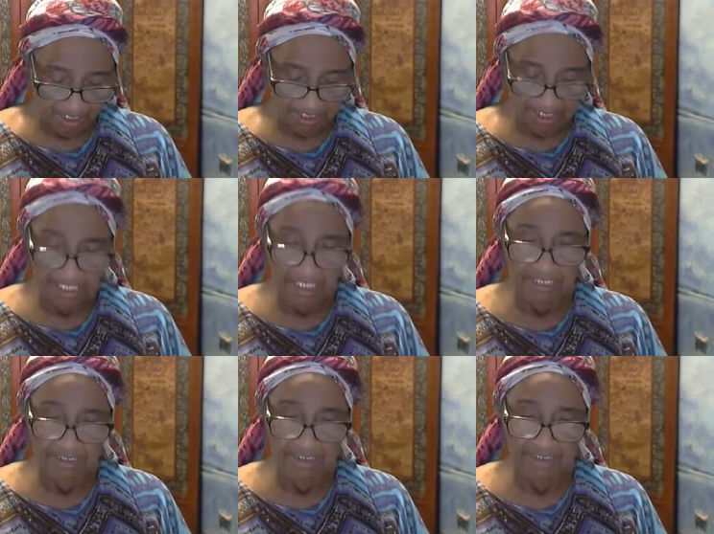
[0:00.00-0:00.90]
the
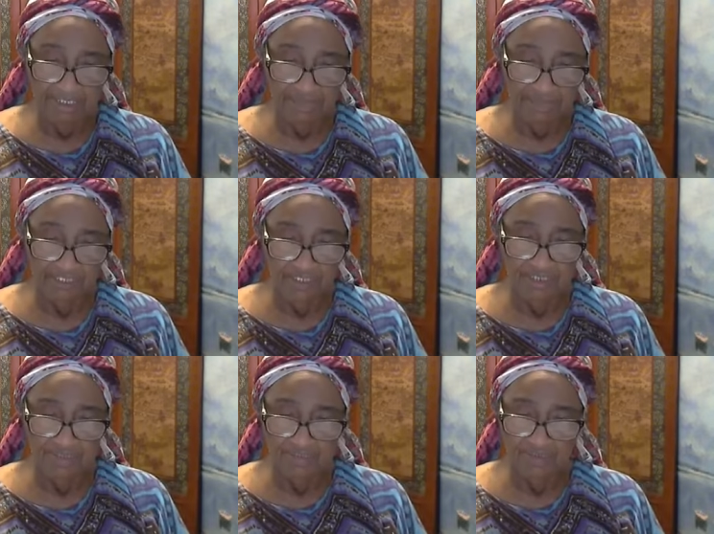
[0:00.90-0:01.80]
elders of the
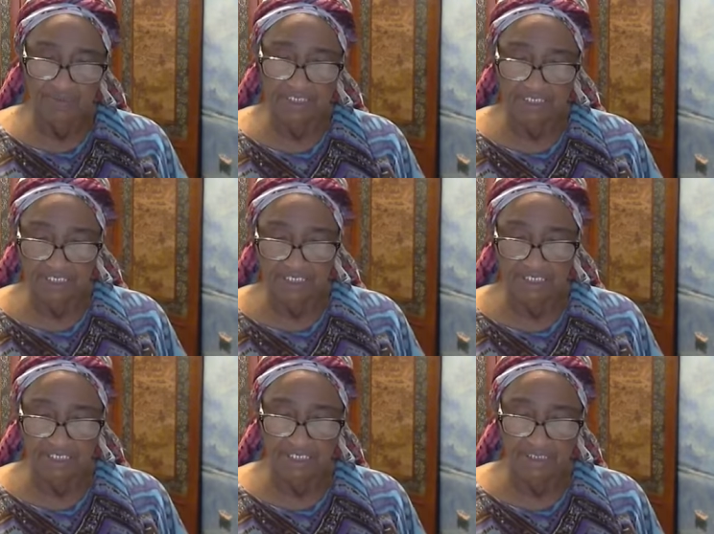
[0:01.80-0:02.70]
Jews,
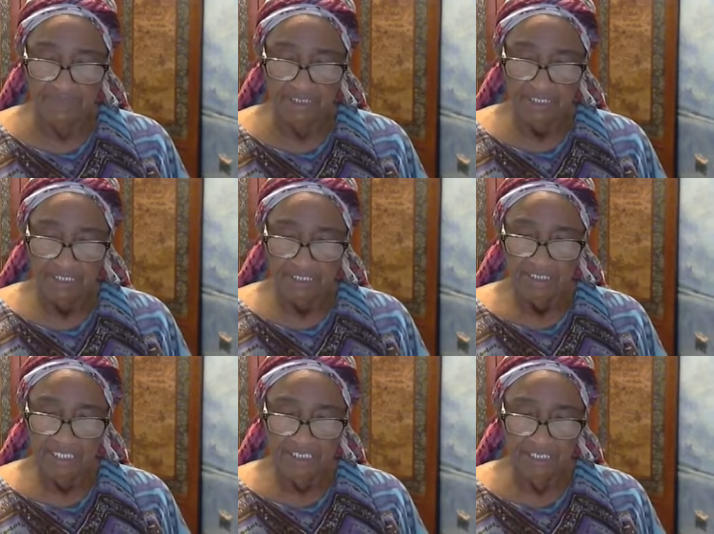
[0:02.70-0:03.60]
beseeching him
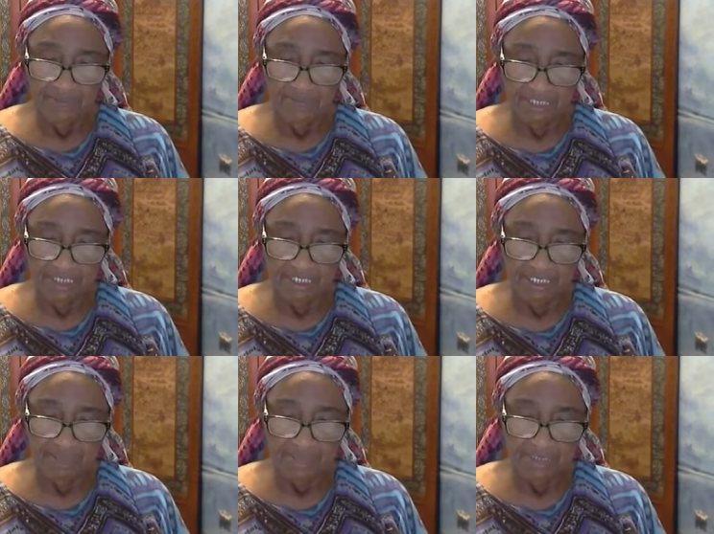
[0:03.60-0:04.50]
that he would
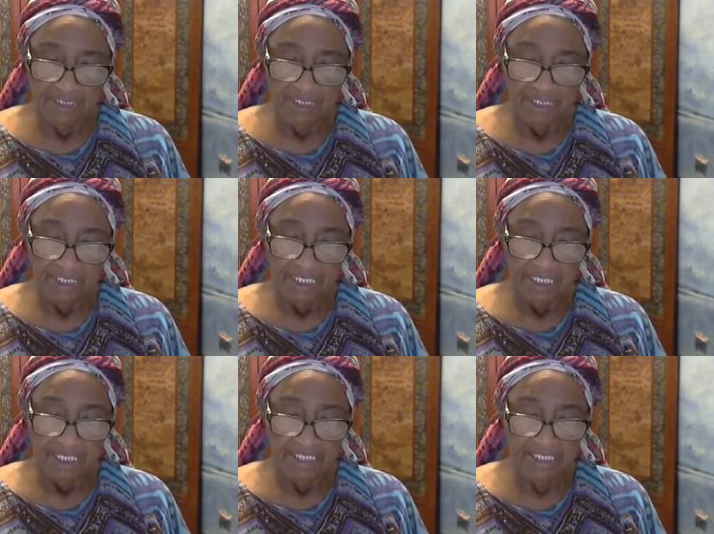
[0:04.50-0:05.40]
come
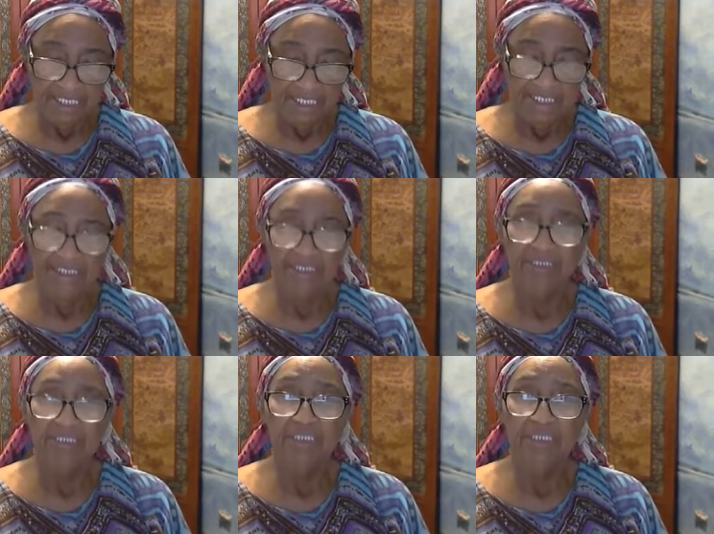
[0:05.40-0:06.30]
and
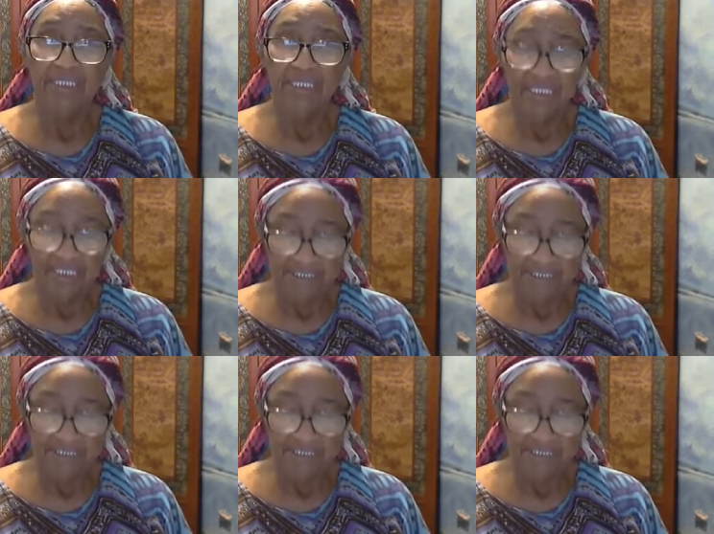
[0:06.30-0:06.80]
heal his